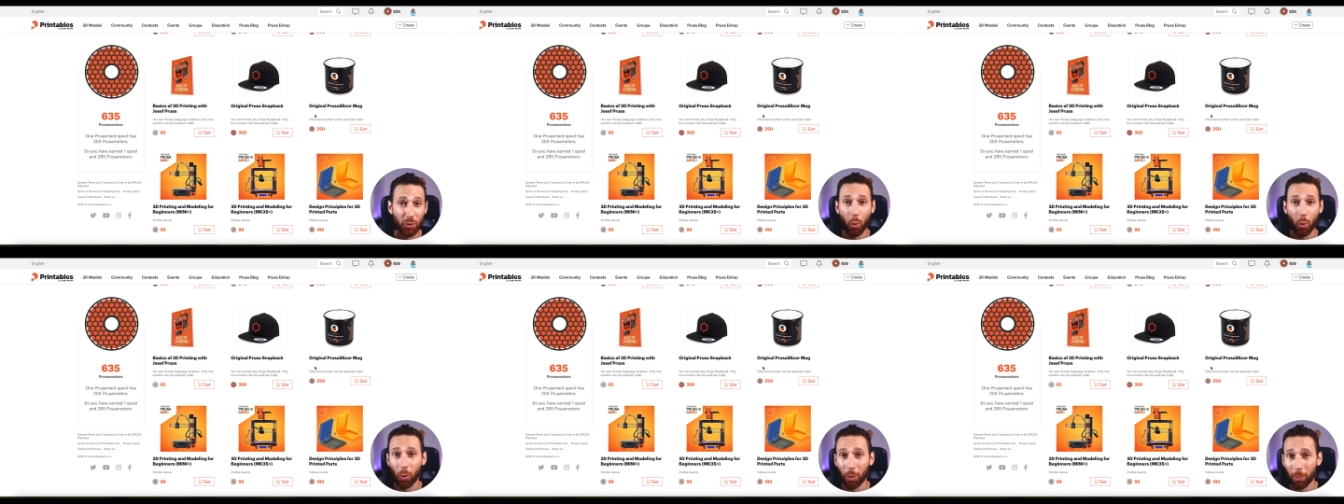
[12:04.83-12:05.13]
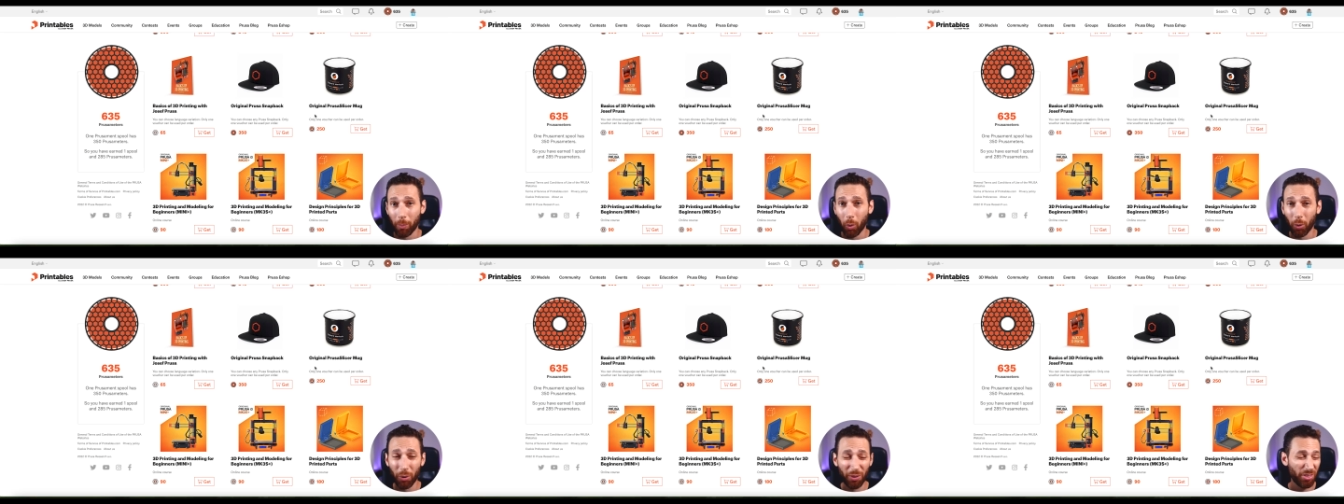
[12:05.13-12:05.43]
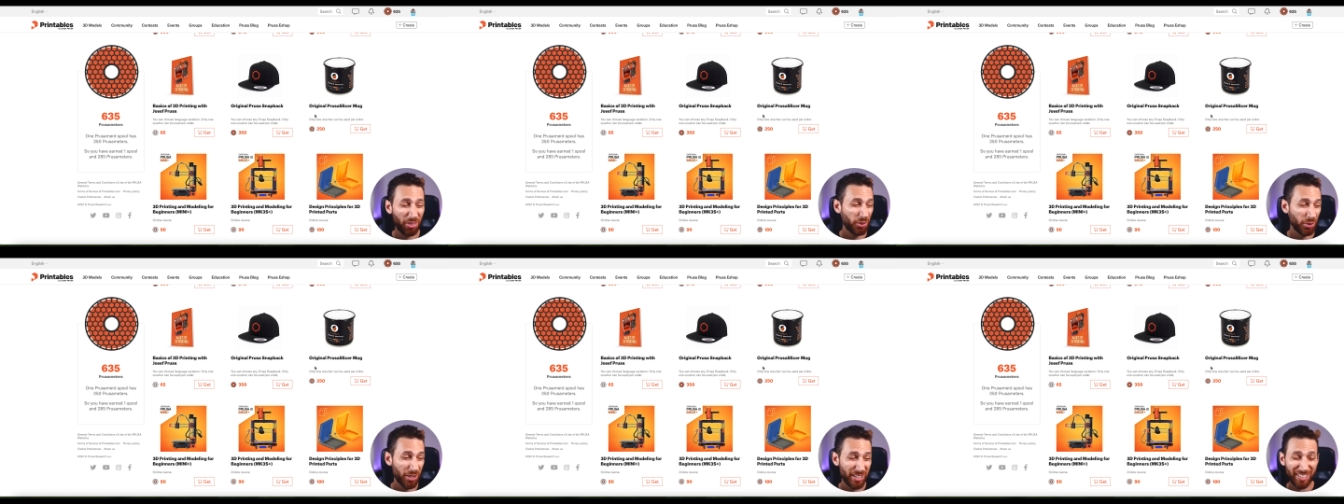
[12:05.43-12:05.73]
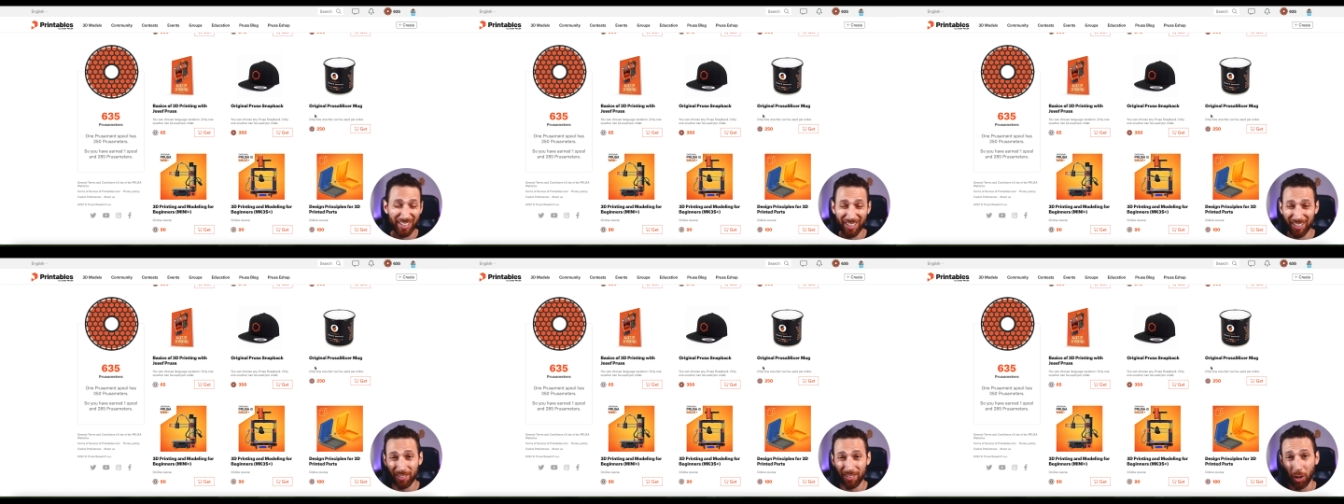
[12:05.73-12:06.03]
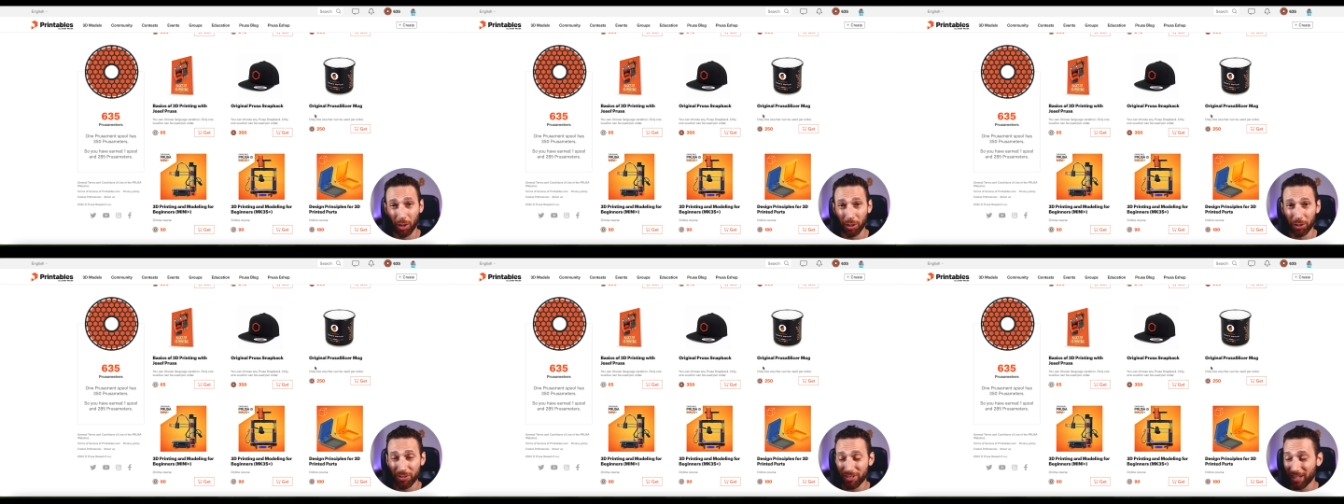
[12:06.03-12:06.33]
or more,
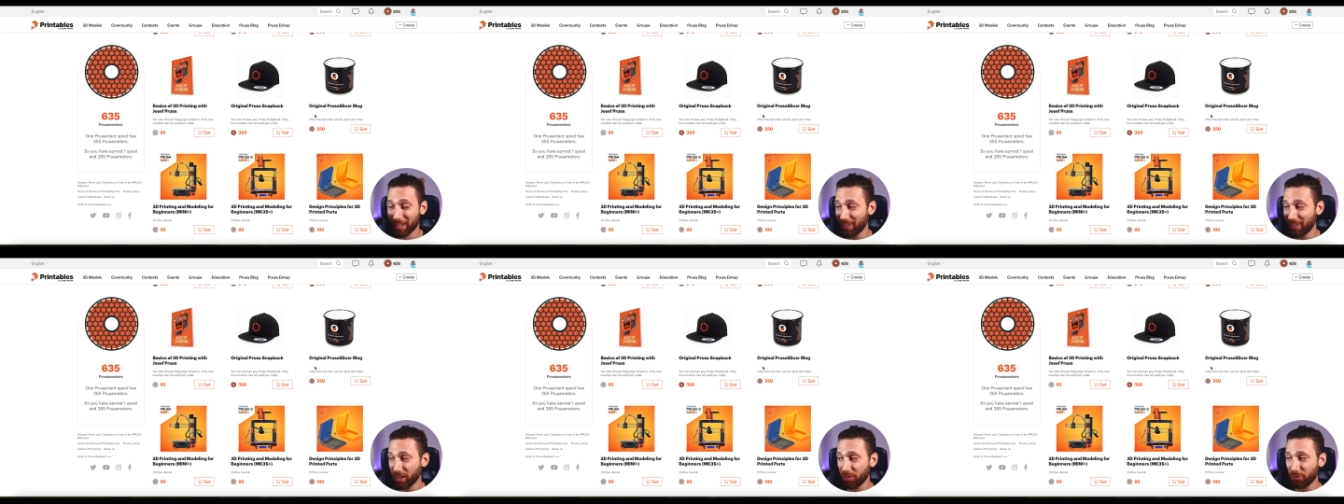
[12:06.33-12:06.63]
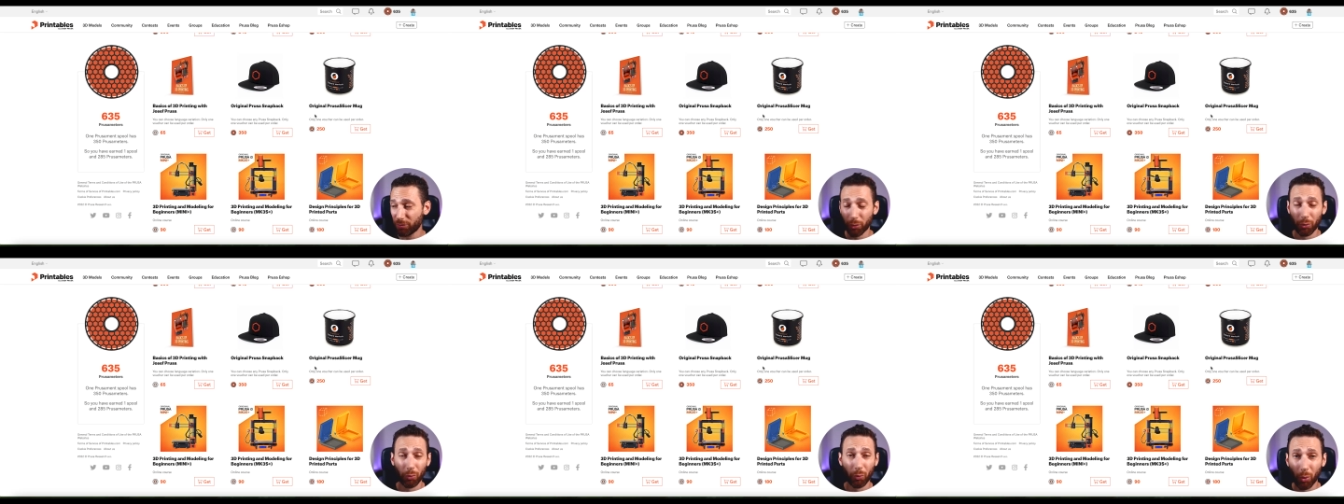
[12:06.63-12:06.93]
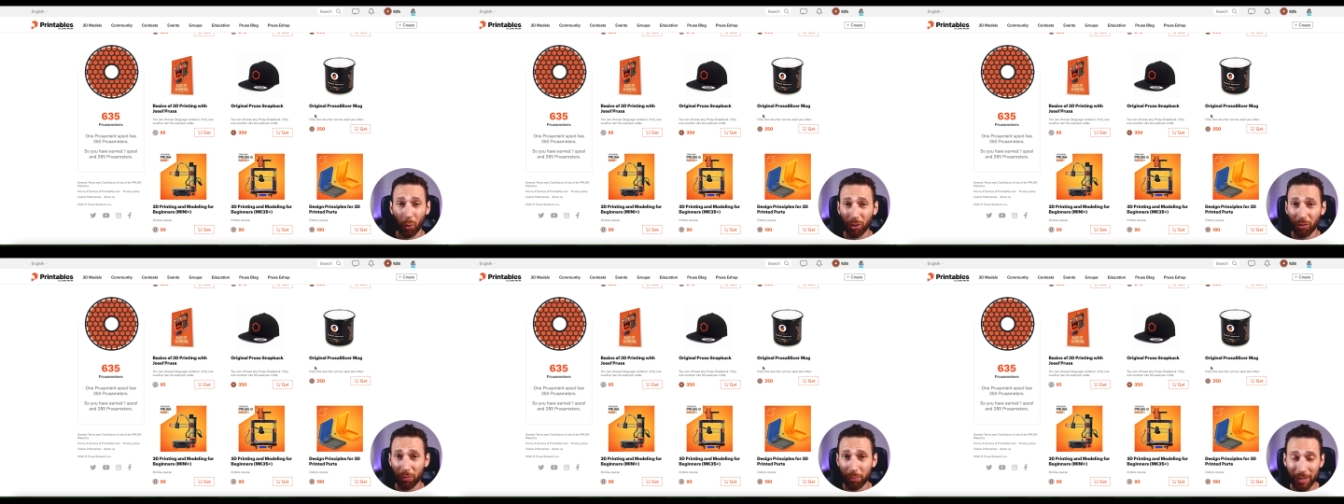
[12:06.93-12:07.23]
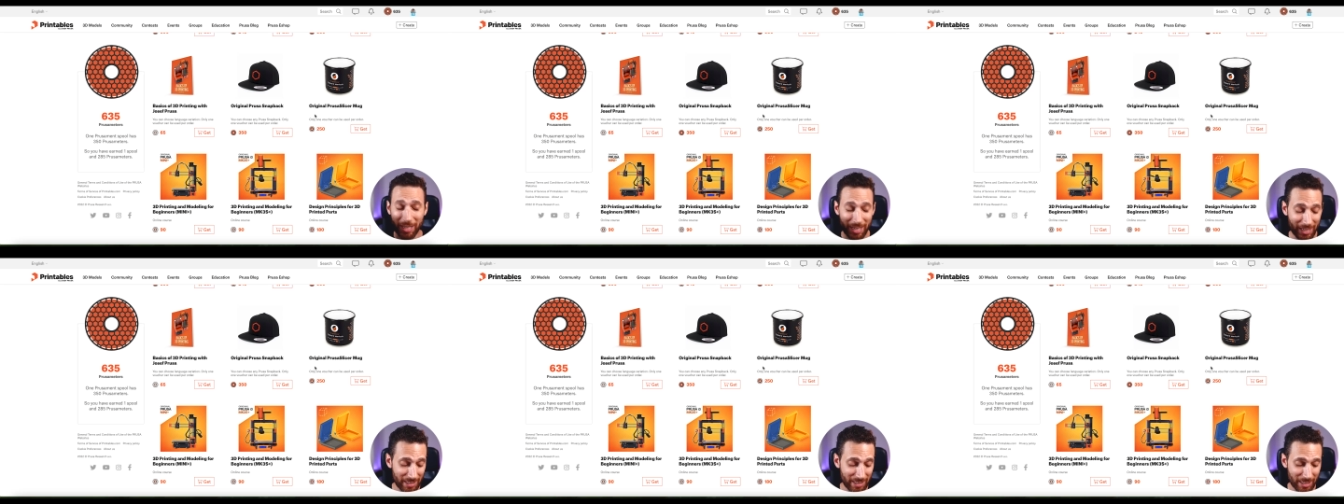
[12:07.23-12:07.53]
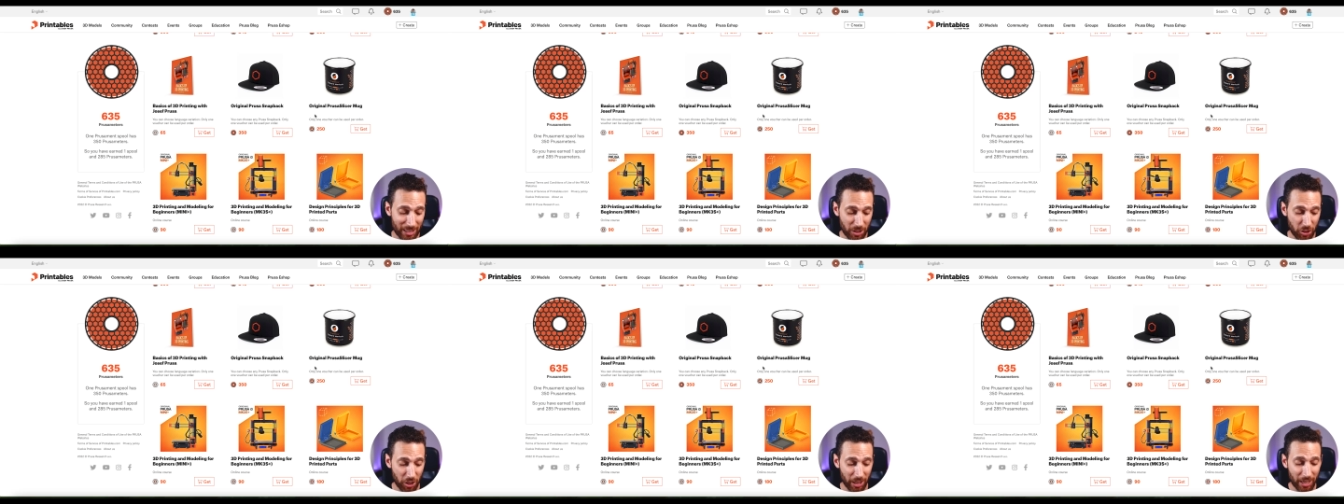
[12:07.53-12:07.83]
$36 I think for a roll of
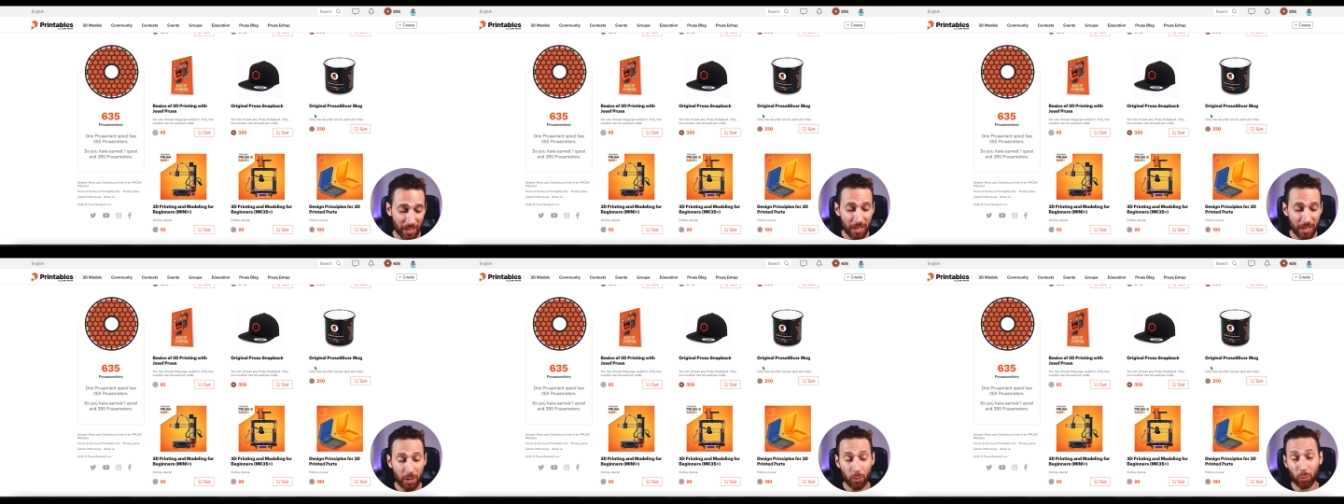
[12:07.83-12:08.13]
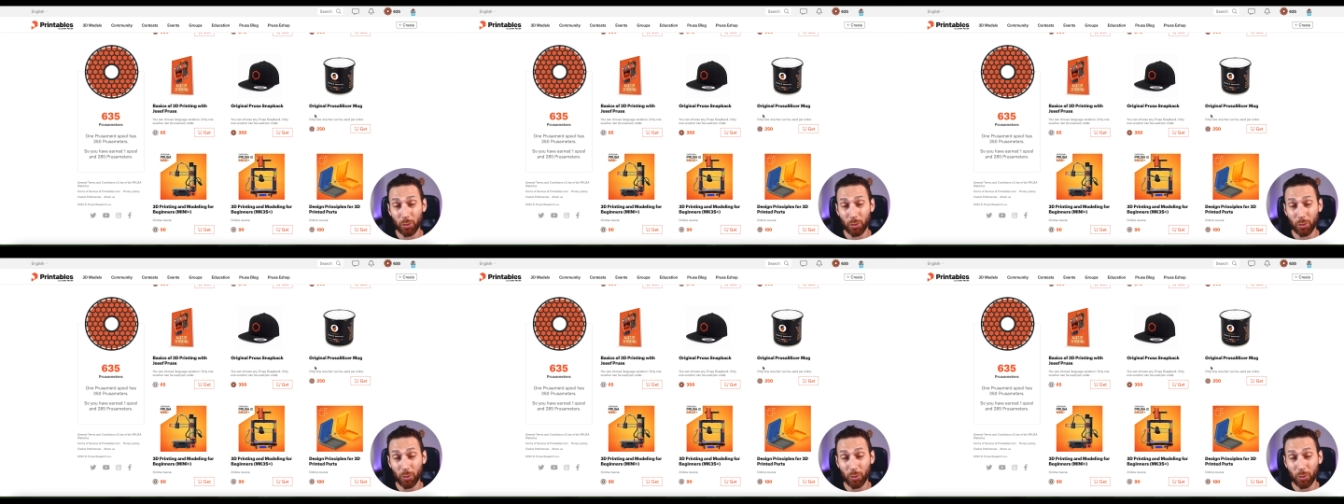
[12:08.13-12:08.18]
PETG,